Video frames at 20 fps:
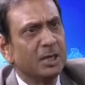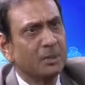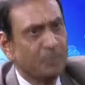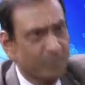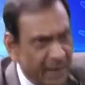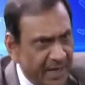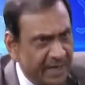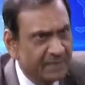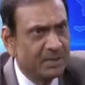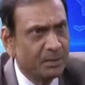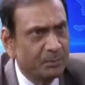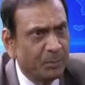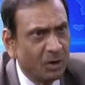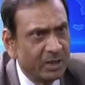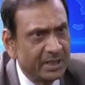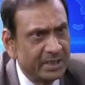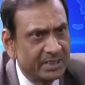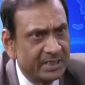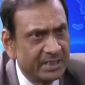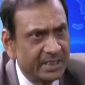make the
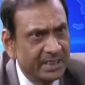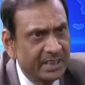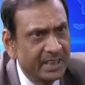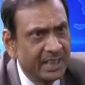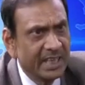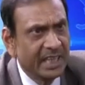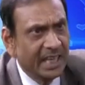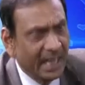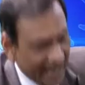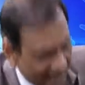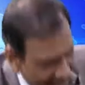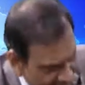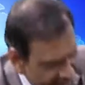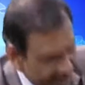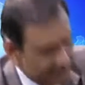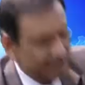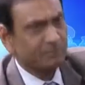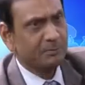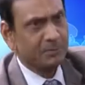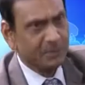policy,
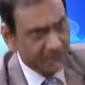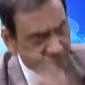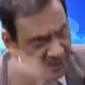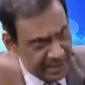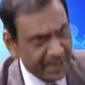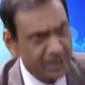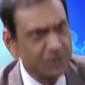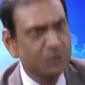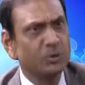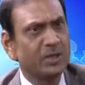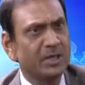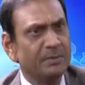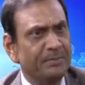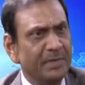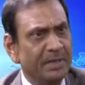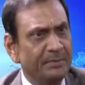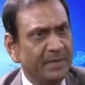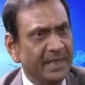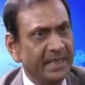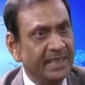and they should
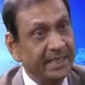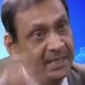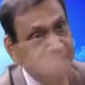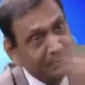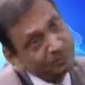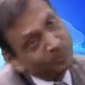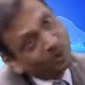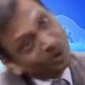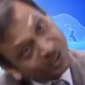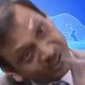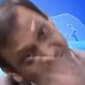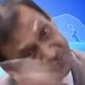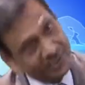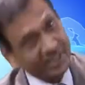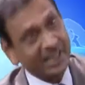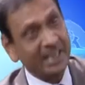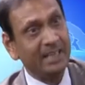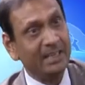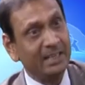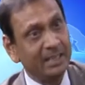implement it.
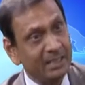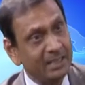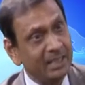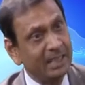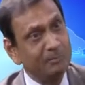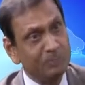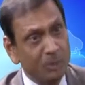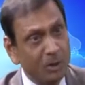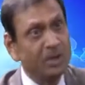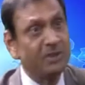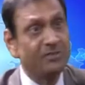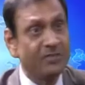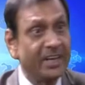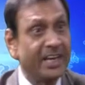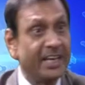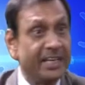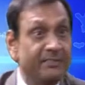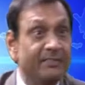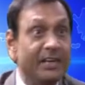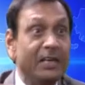Monitoring
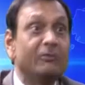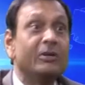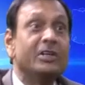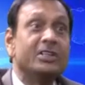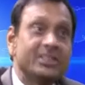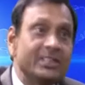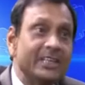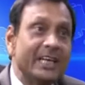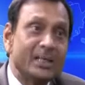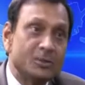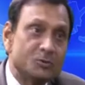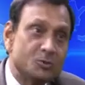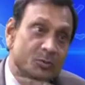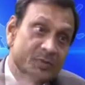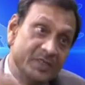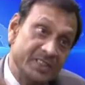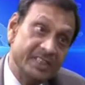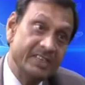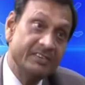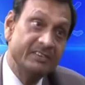and evaluation has to
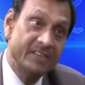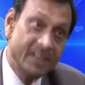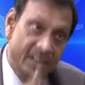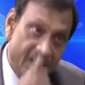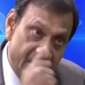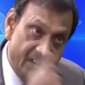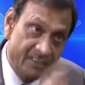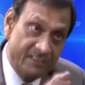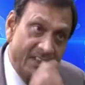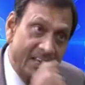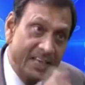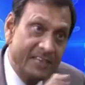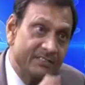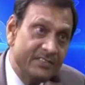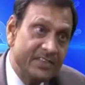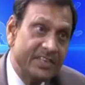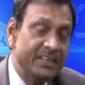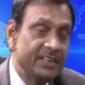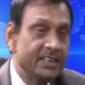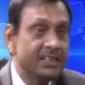be done, really
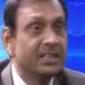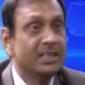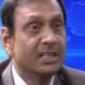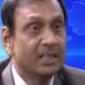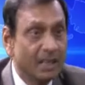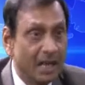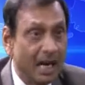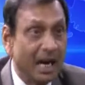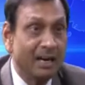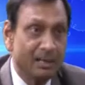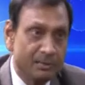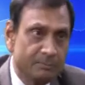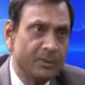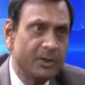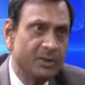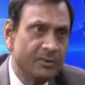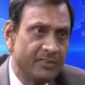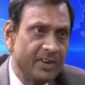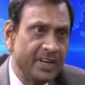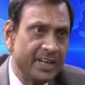very hard
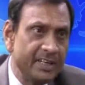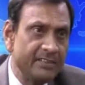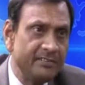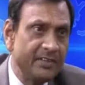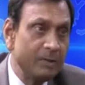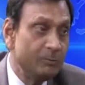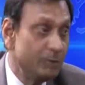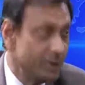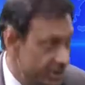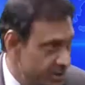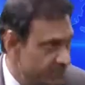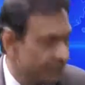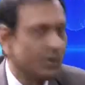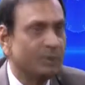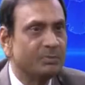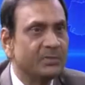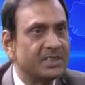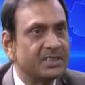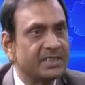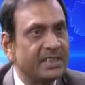monitoring and evaluation
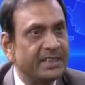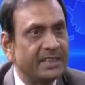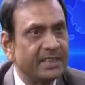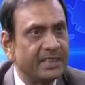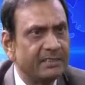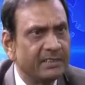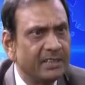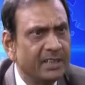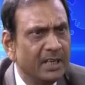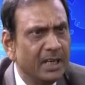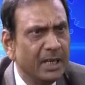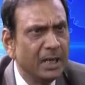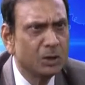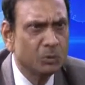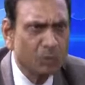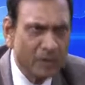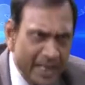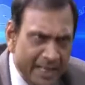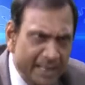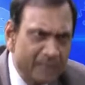from the center.
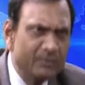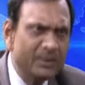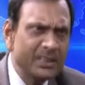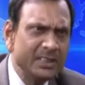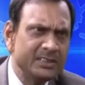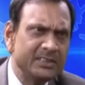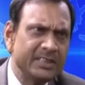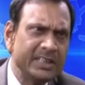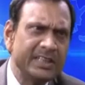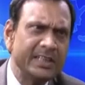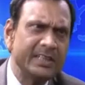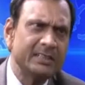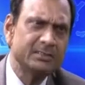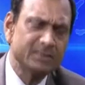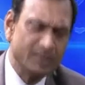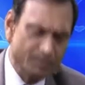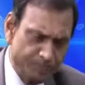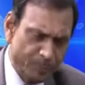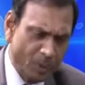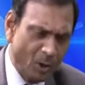So likewise, there are
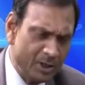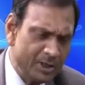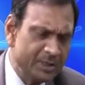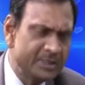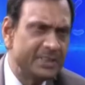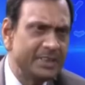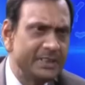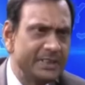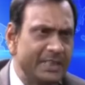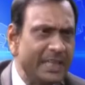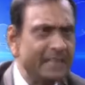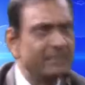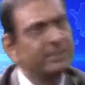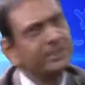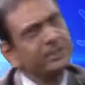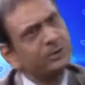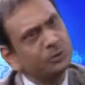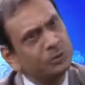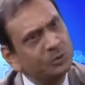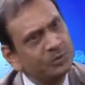some policy that
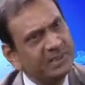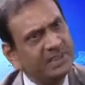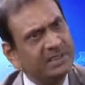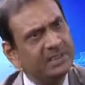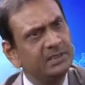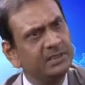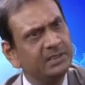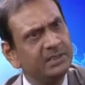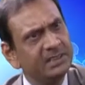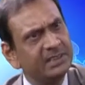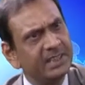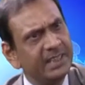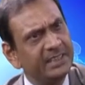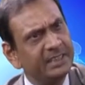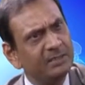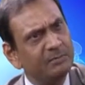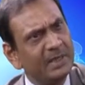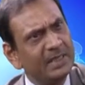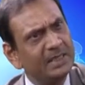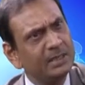needs to be
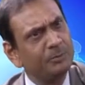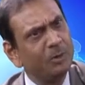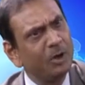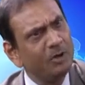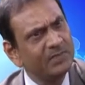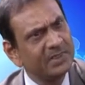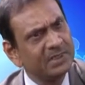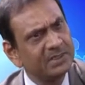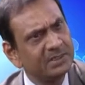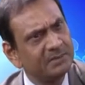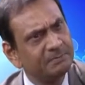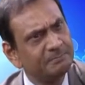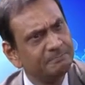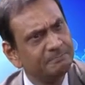decided by the province,